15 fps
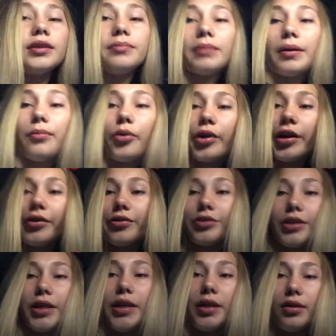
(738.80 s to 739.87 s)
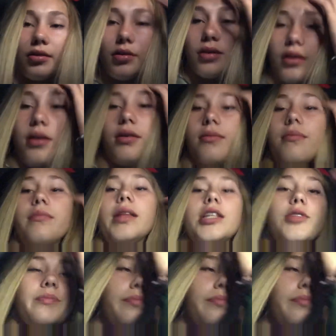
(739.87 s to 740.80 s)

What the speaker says: my morning routine. That's